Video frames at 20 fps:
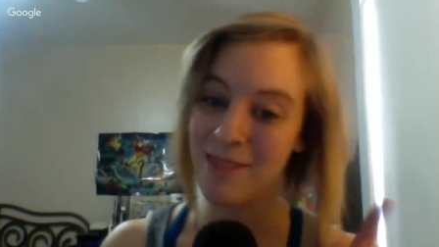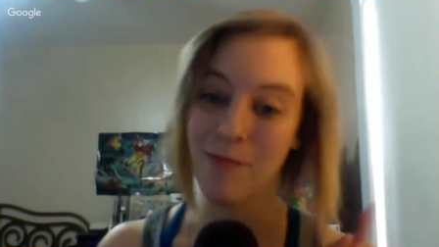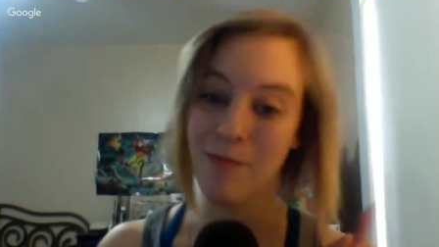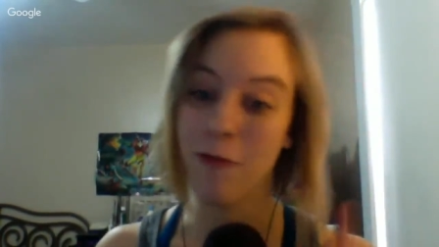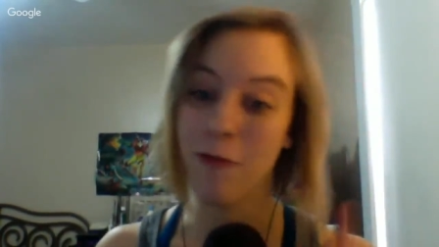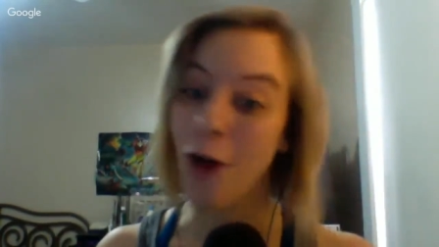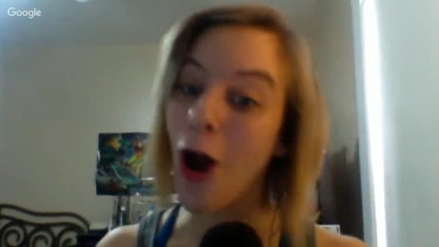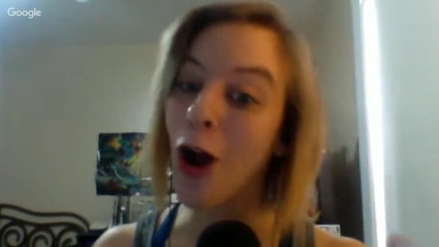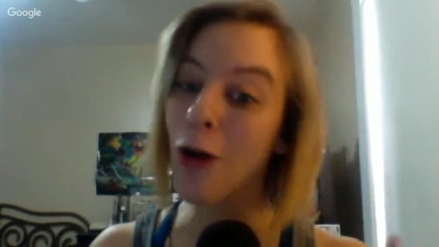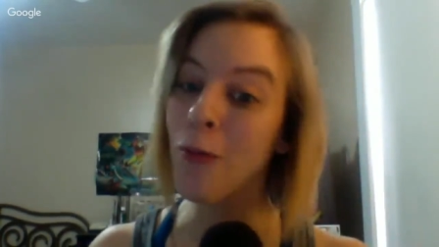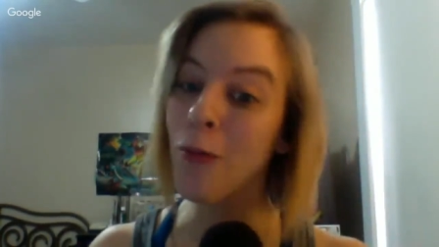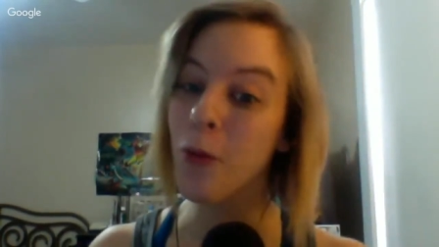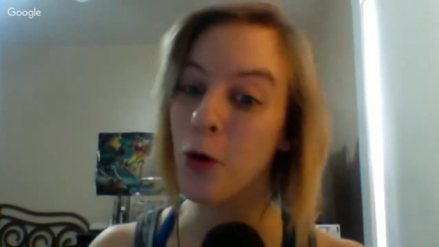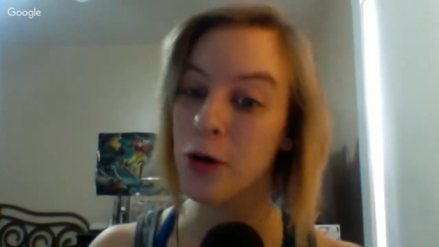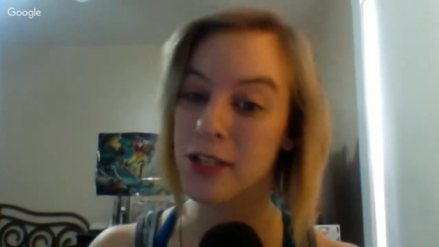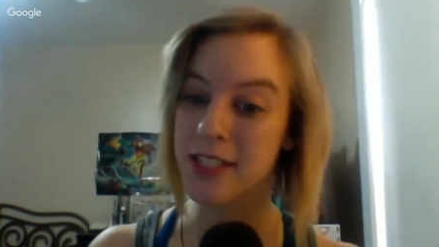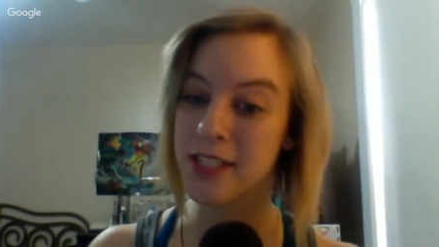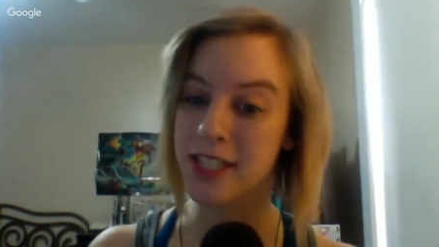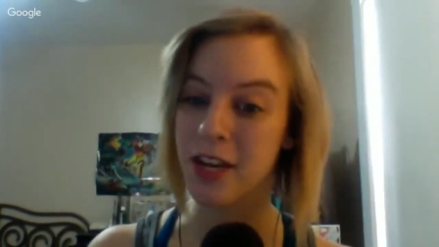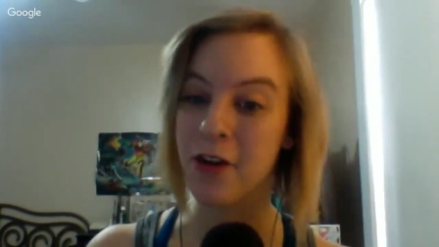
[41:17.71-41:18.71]
far more
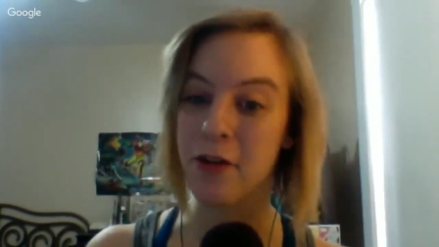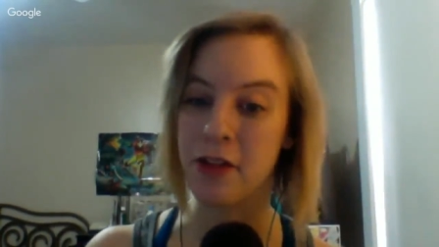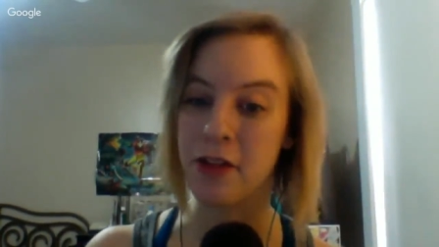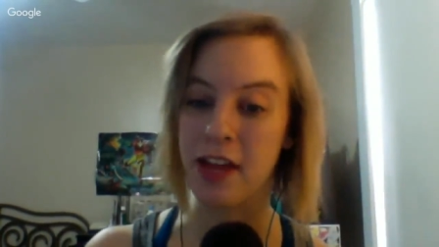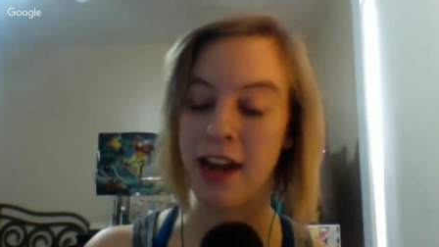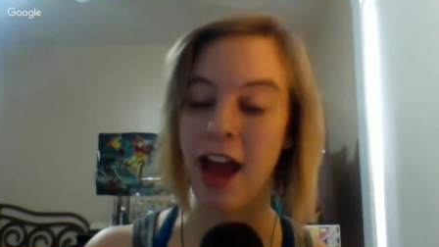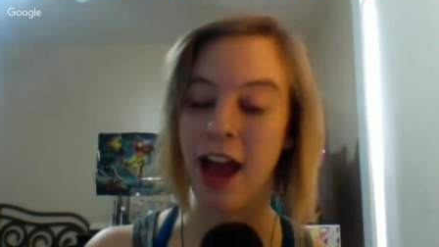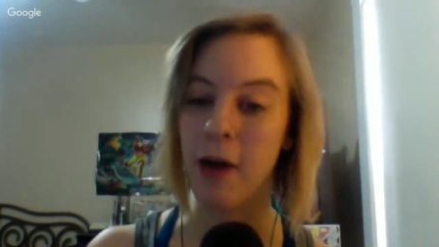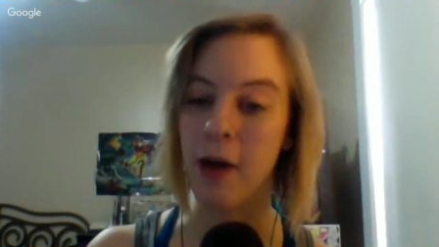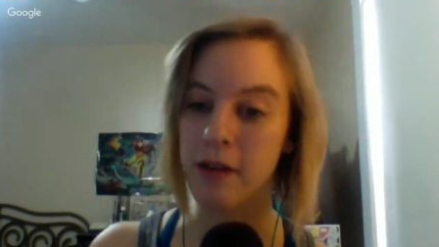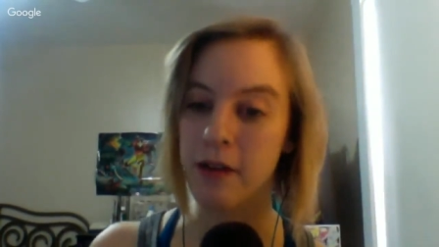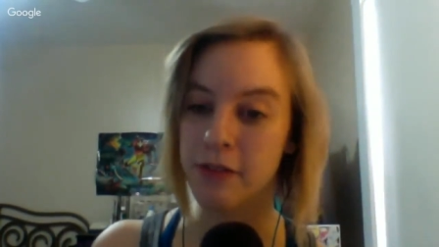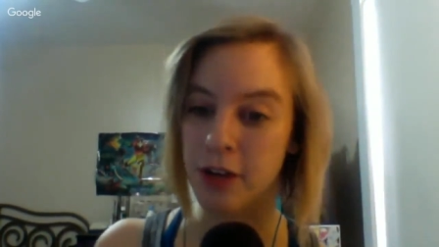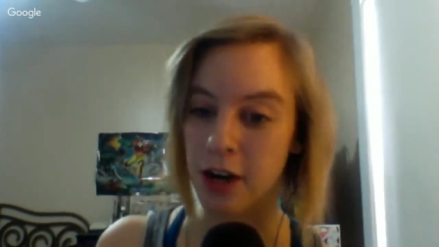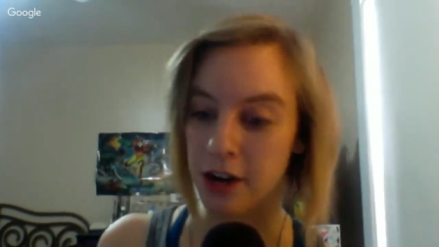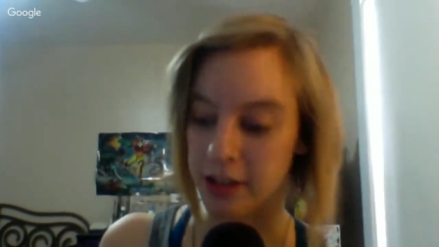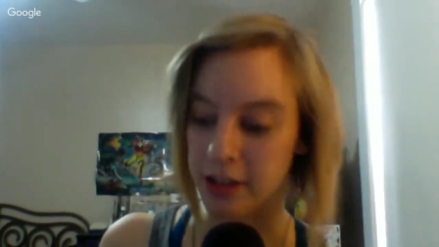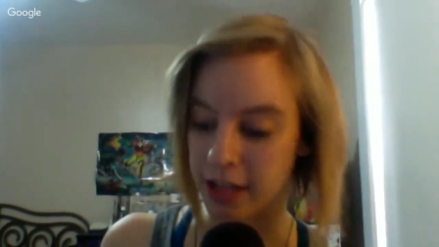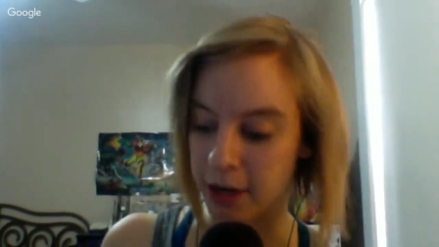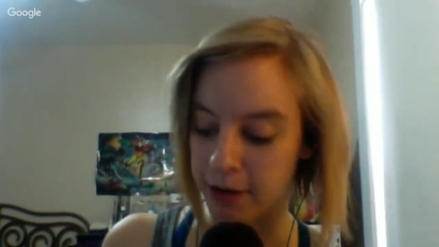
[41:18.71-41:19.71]
so than however
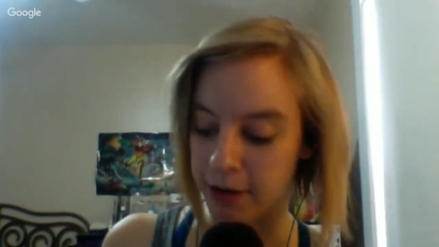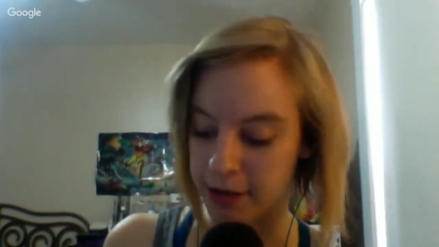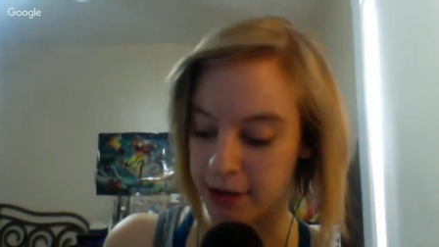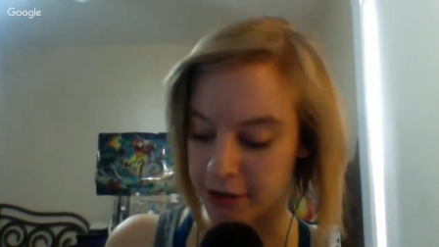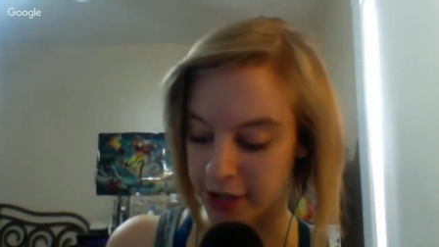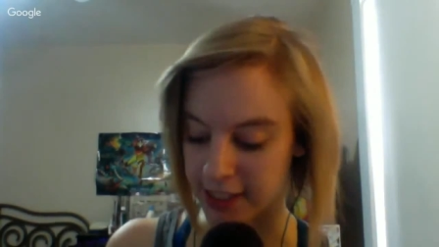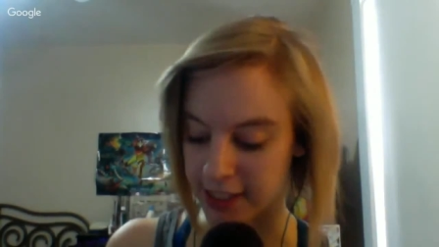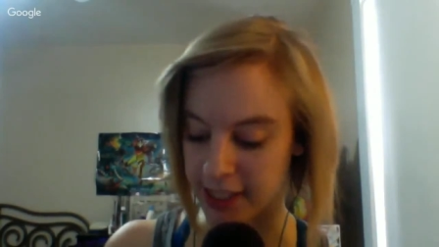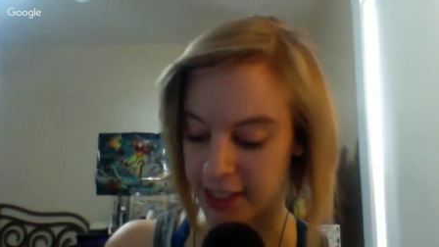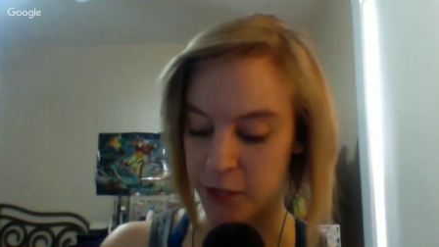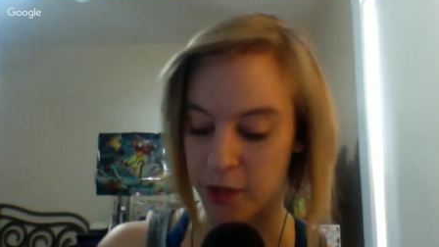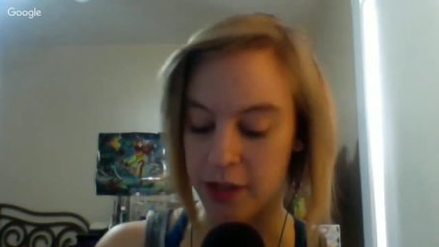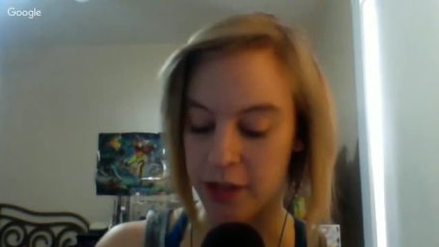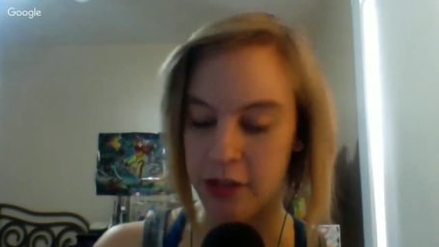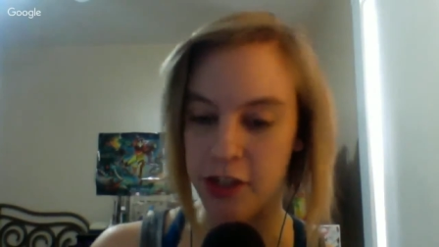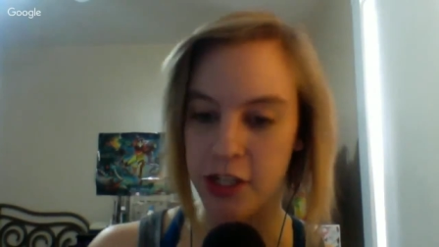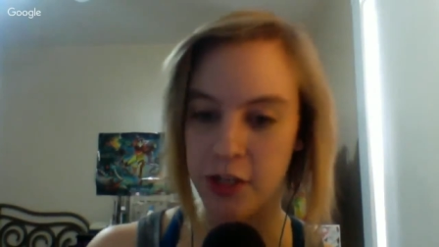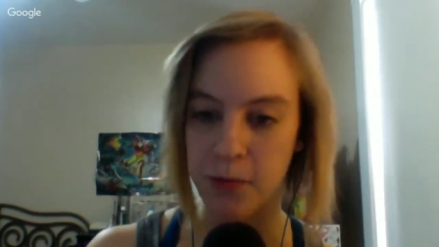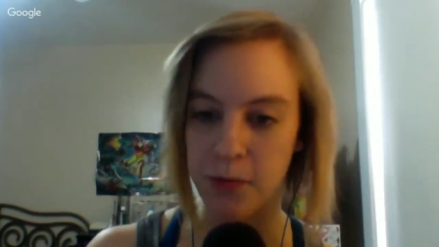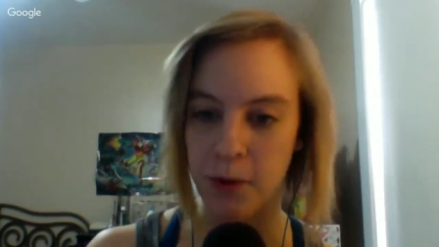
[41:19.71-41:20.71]
Harley Quinn dresses, whether
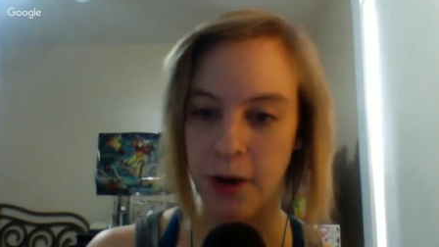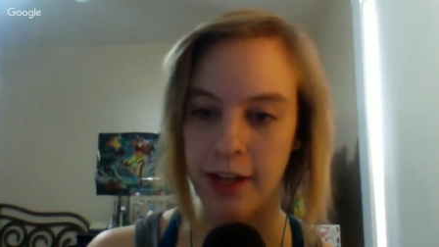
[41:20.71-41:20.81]
she's wearing